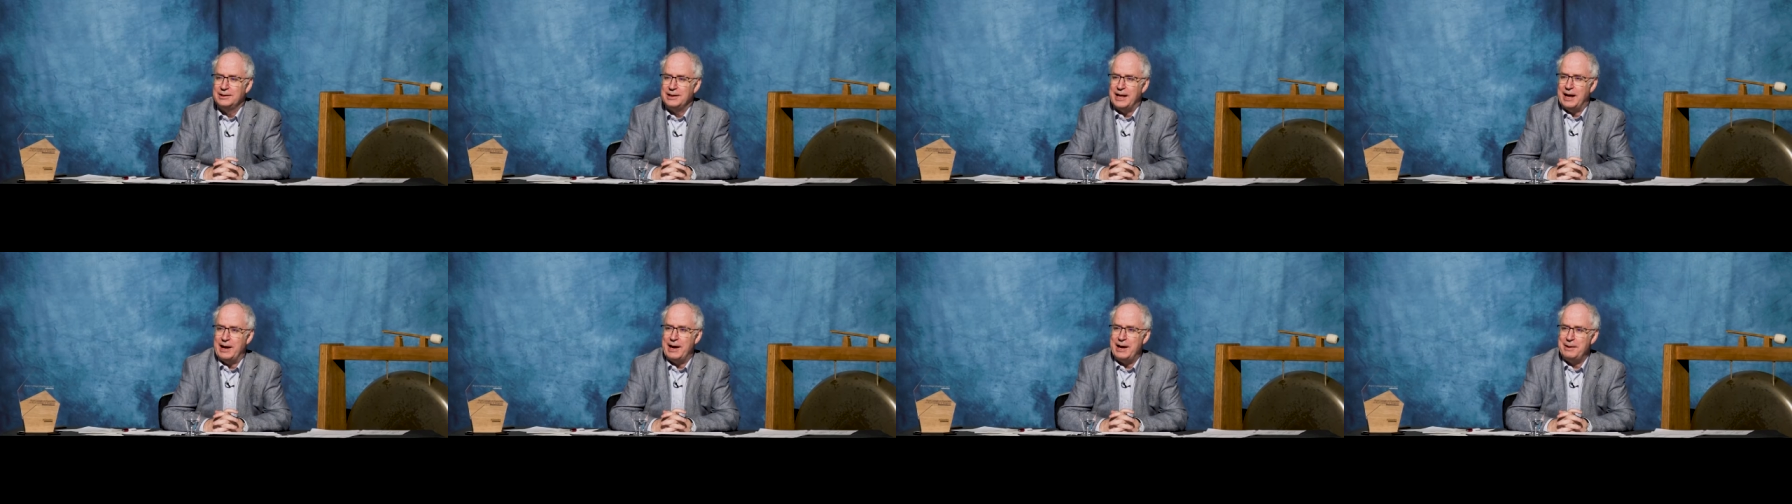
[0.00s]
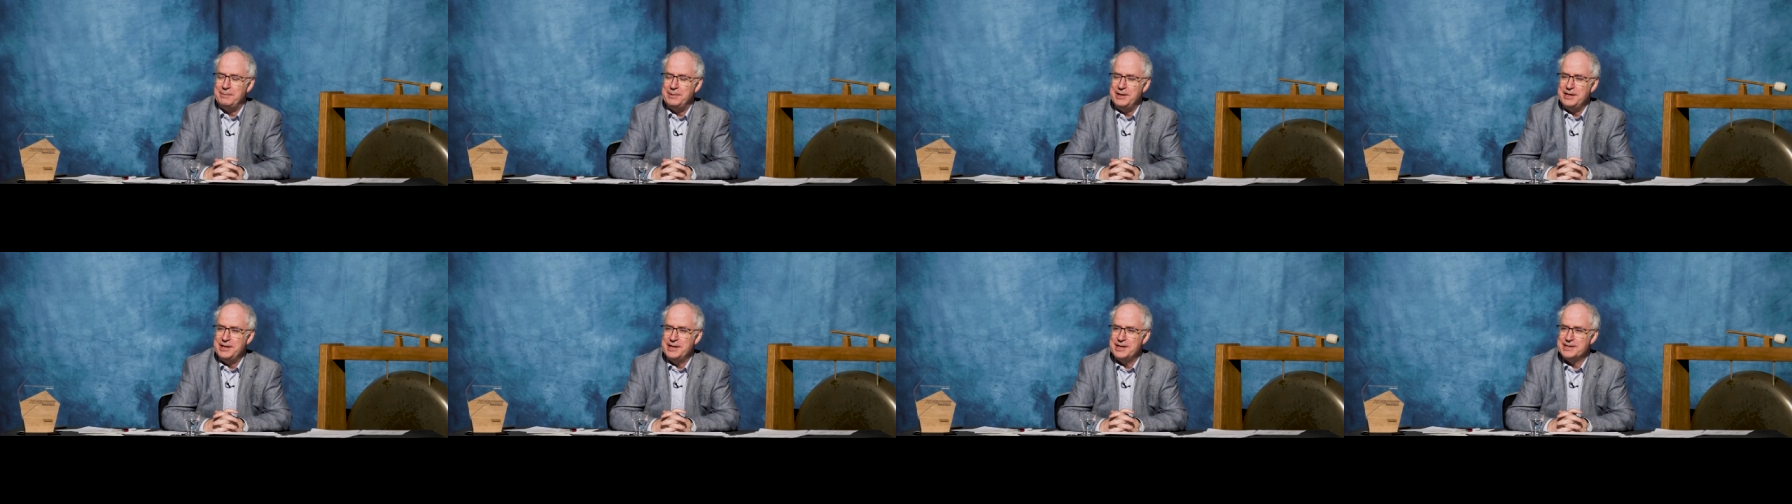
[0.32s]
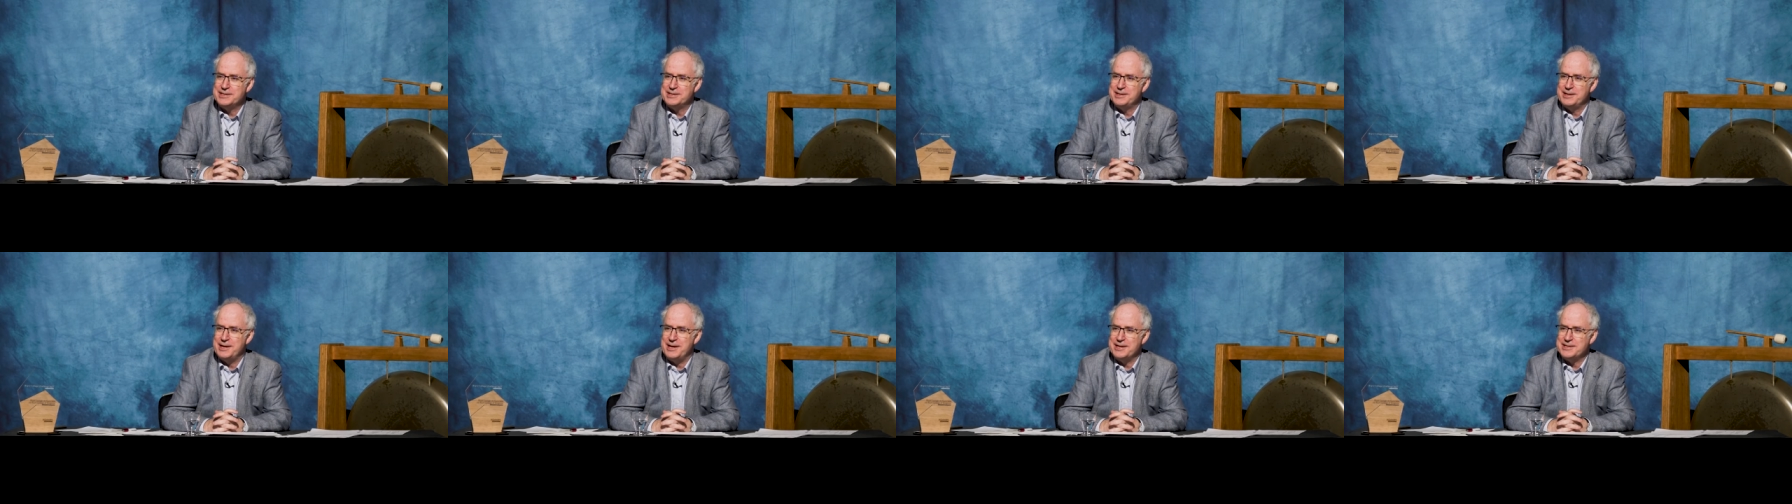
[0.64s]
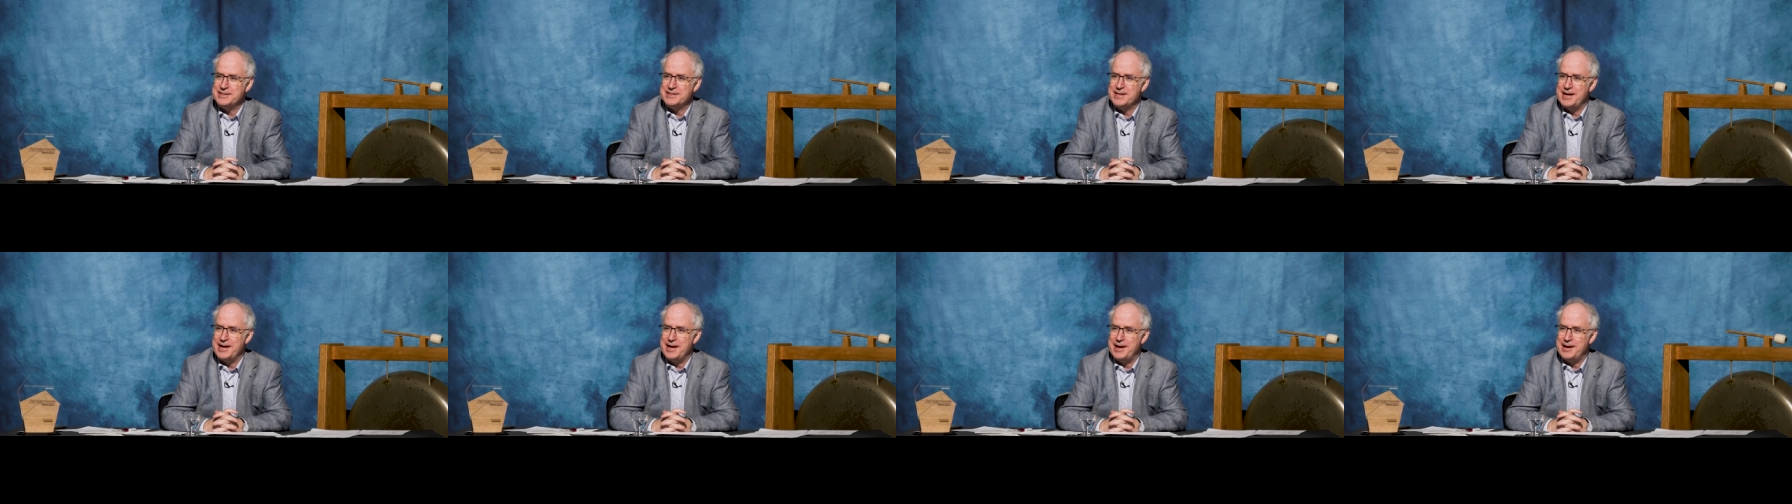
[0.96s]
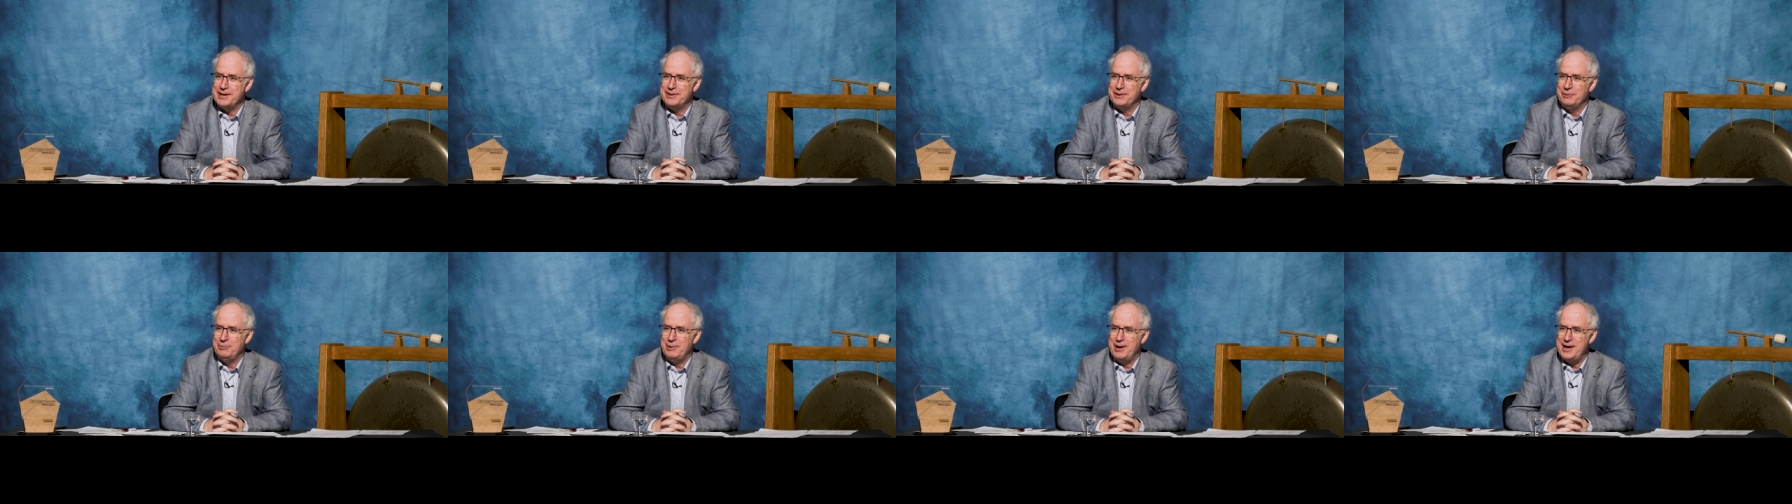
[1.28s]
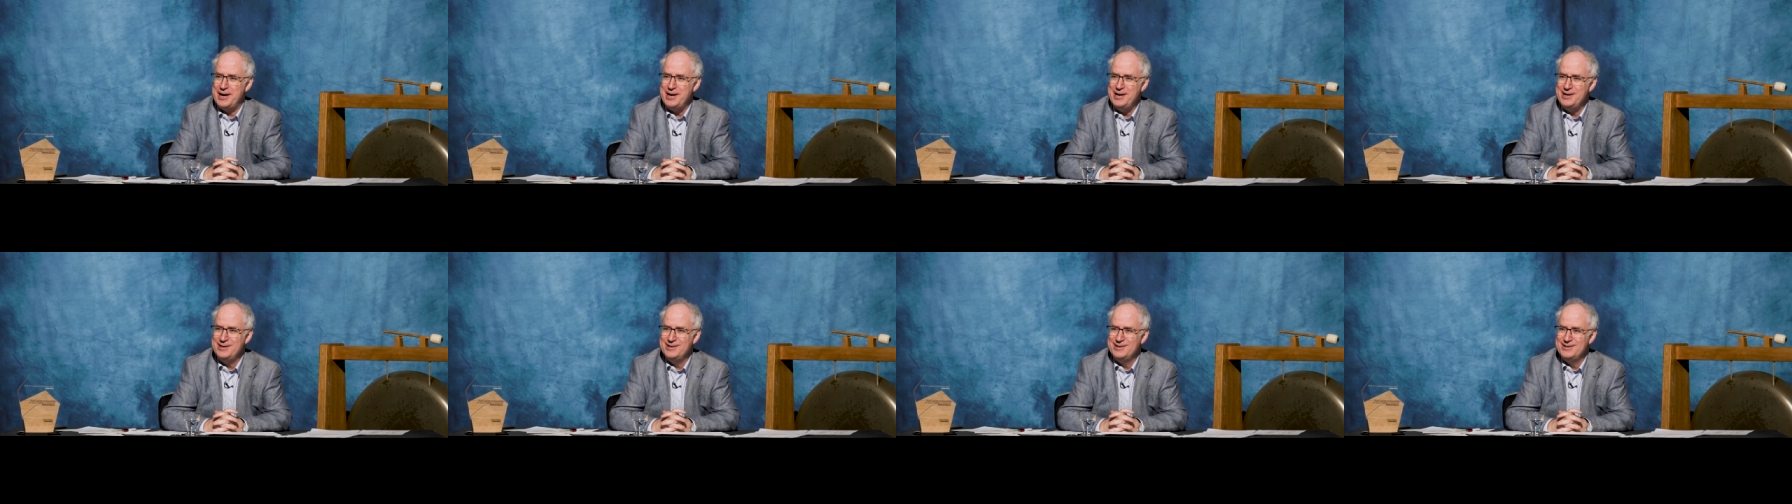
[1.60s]
Now, how many years did I say either
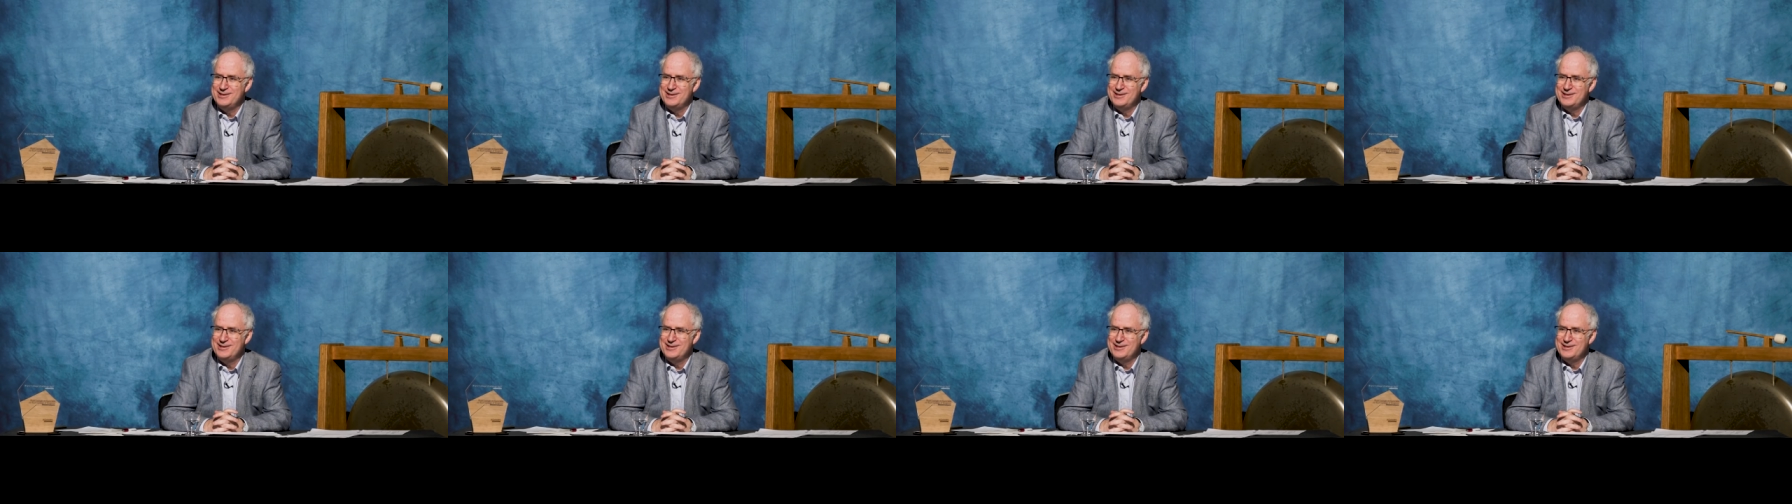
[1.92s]
way?